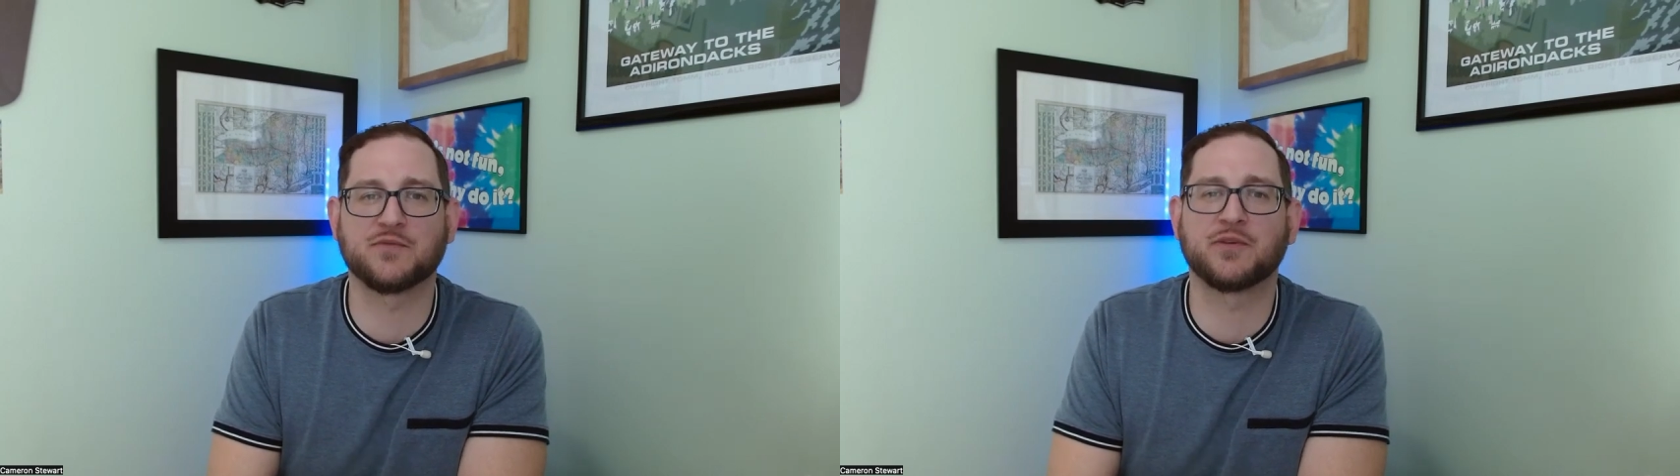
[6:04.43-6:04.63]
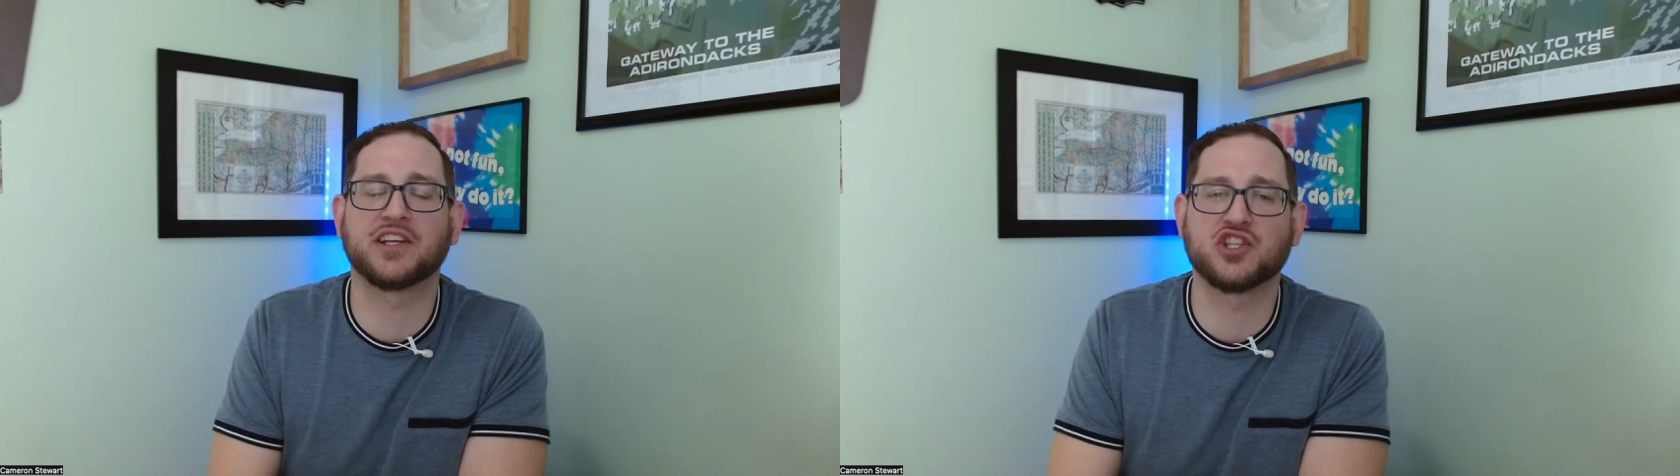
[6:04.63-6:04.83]

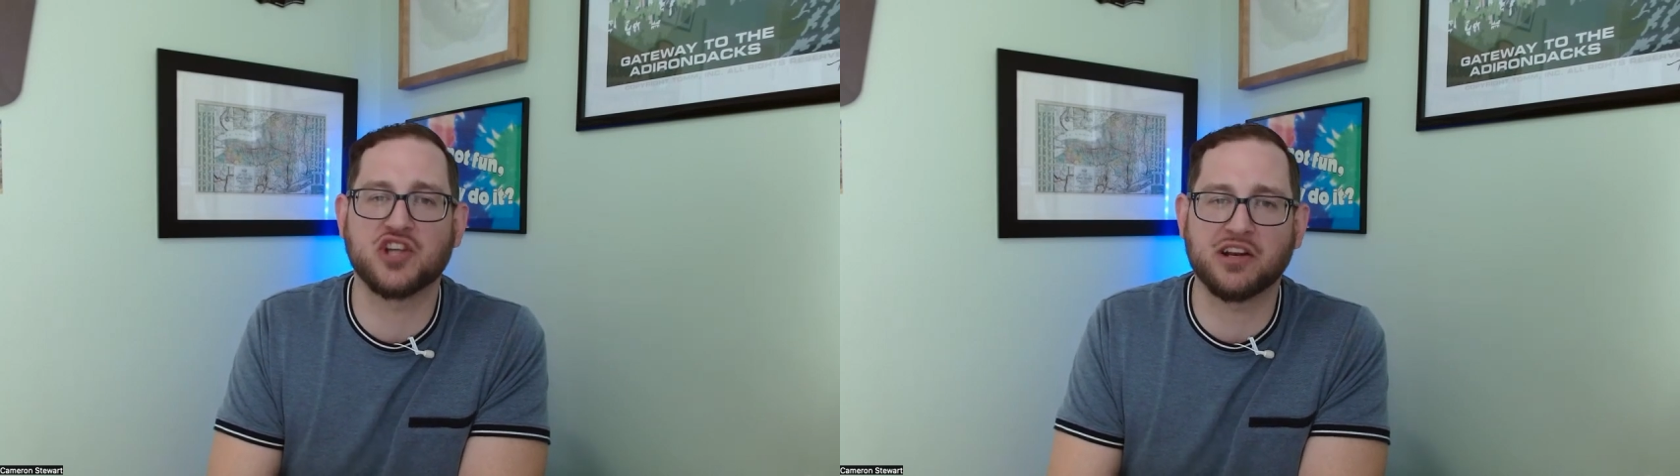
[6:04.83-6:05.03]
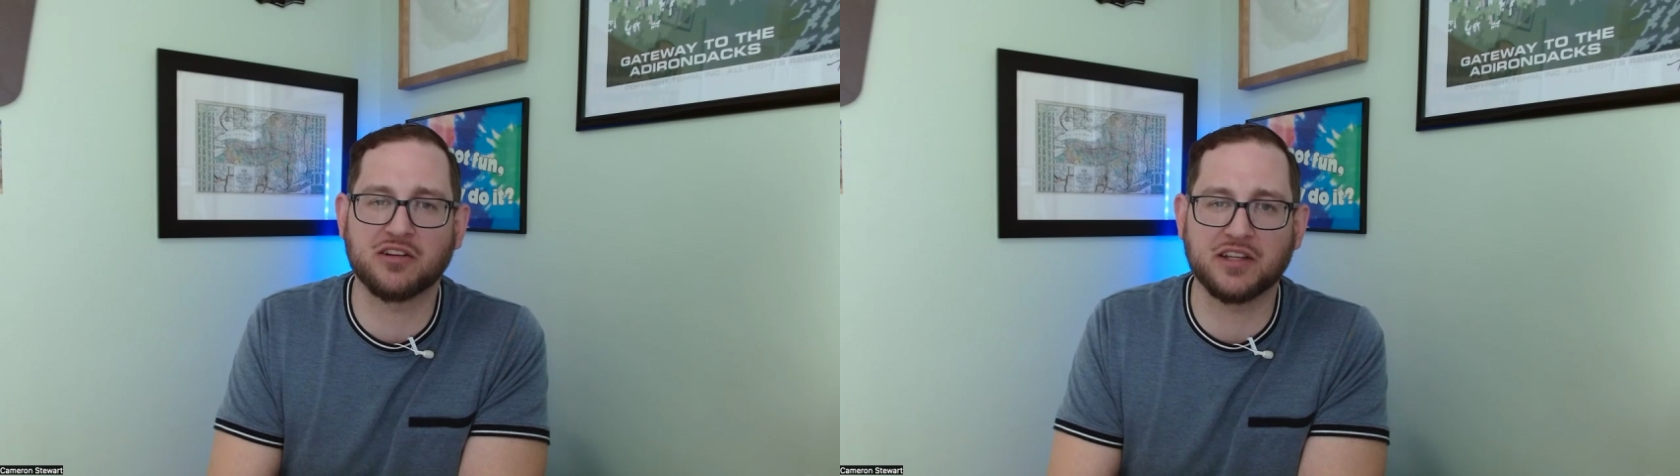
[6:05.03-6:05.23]
we can
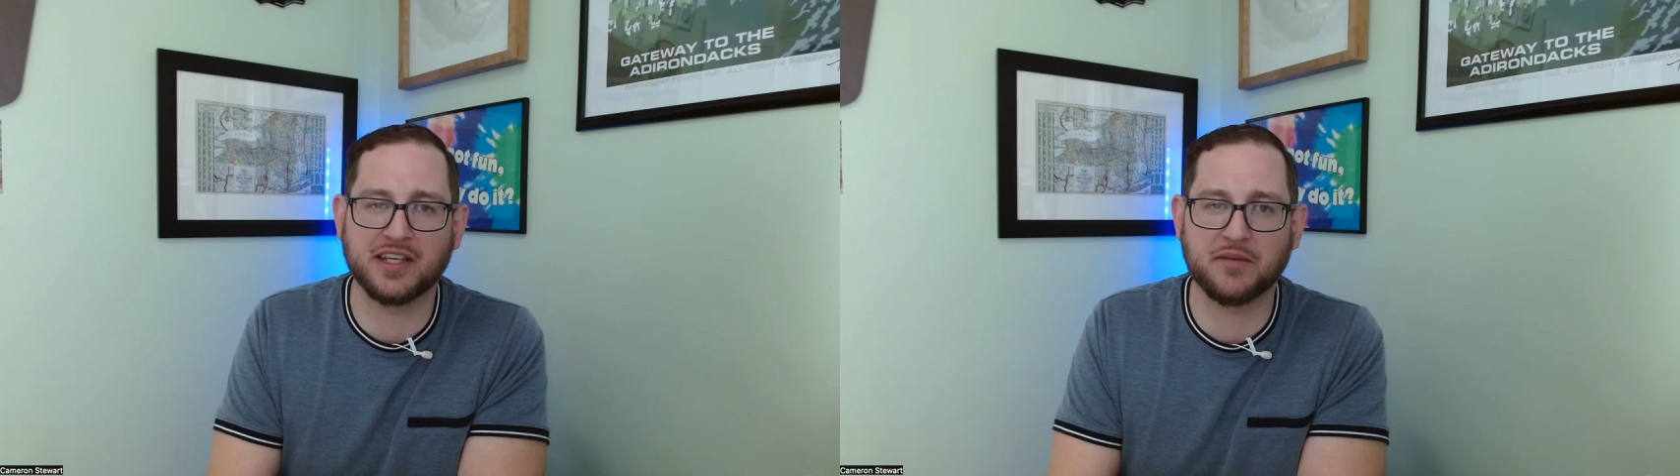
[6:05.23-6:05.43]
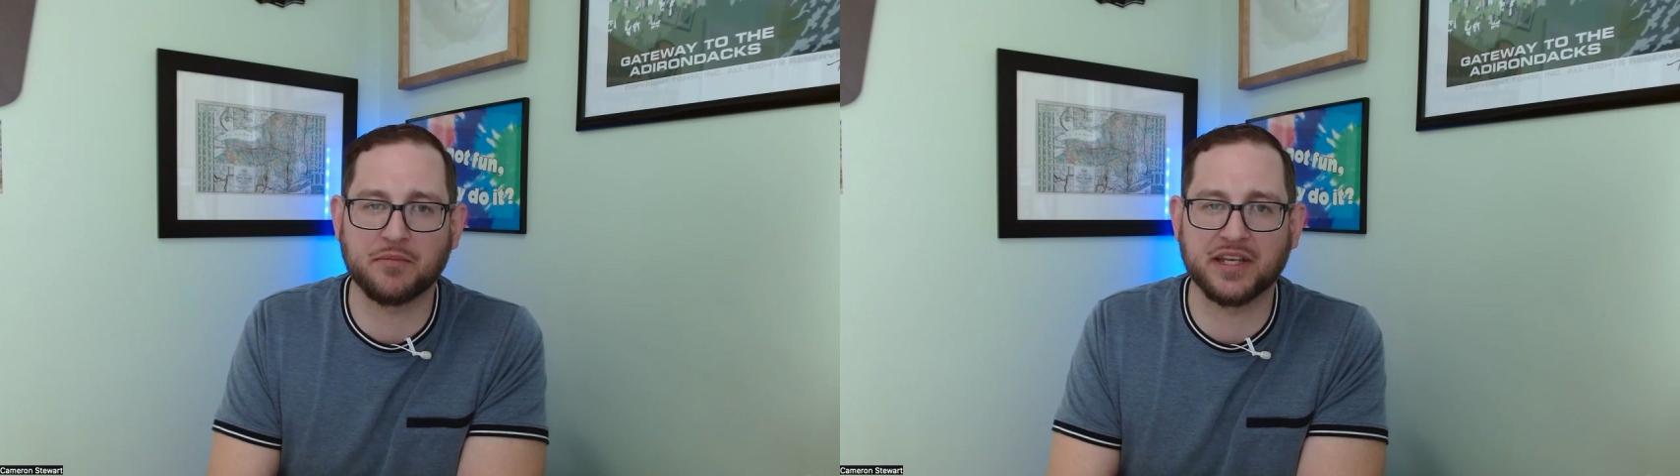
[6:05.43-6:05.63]

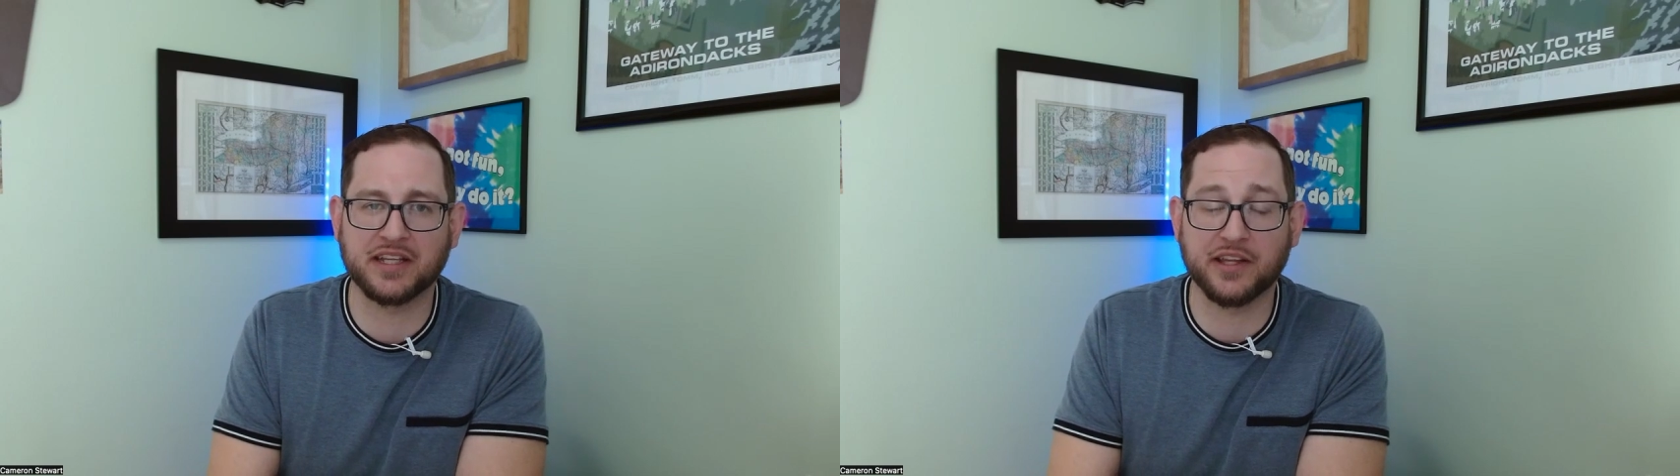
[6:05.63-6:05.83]
generally be a